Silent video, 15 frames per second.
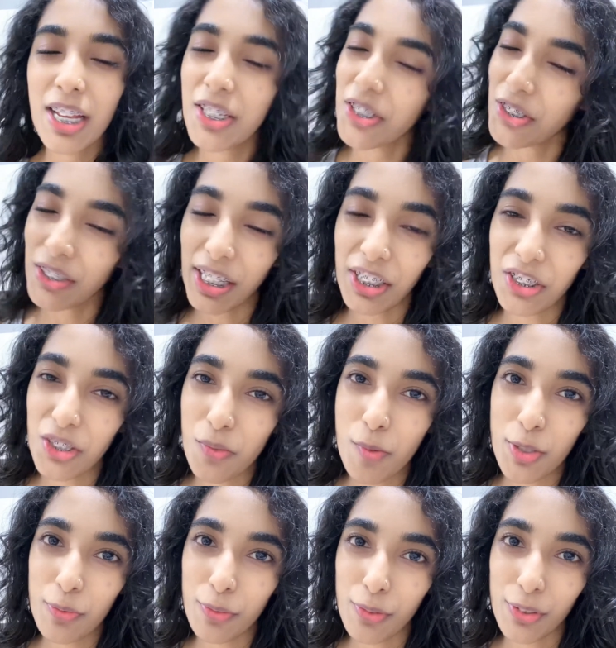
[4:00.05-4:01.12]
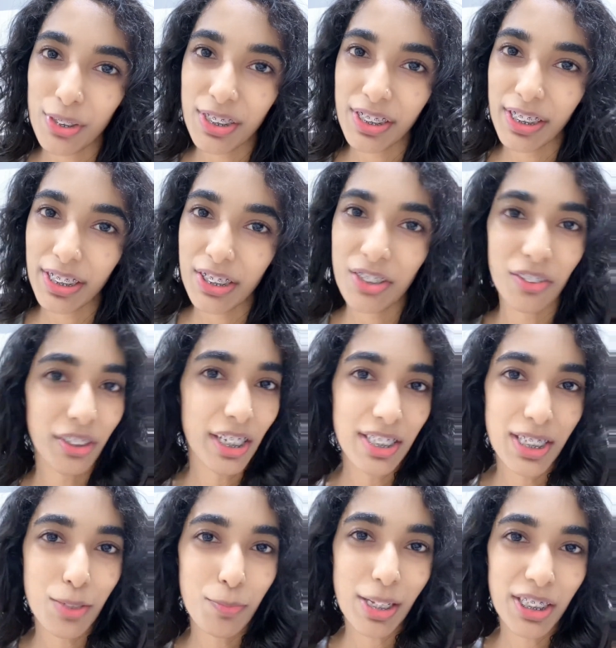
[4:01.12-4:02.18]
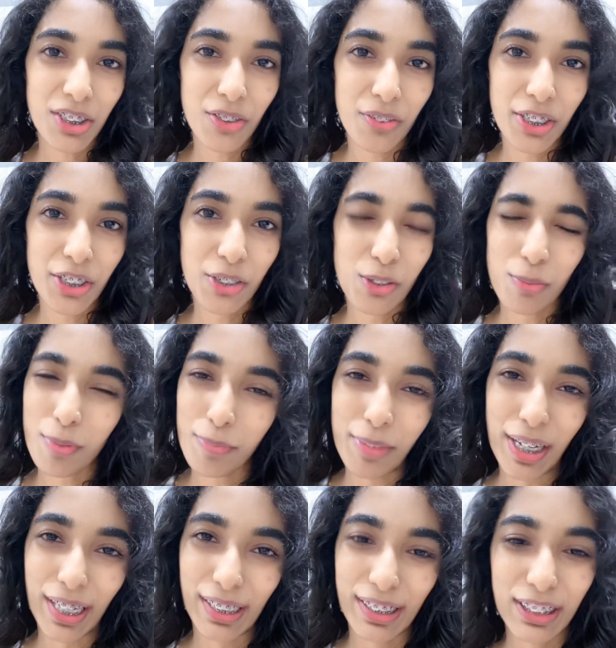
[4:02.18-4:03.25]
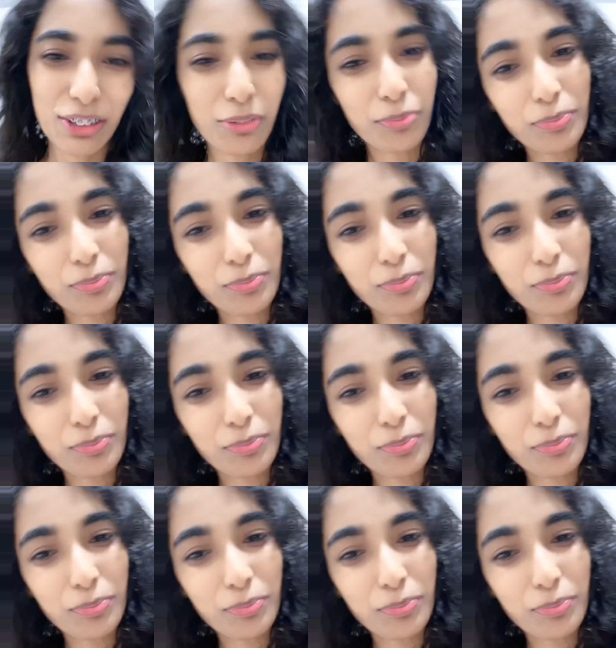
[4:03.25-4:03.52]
So thank you so much for watching. See you guys in my next video. Bye bye.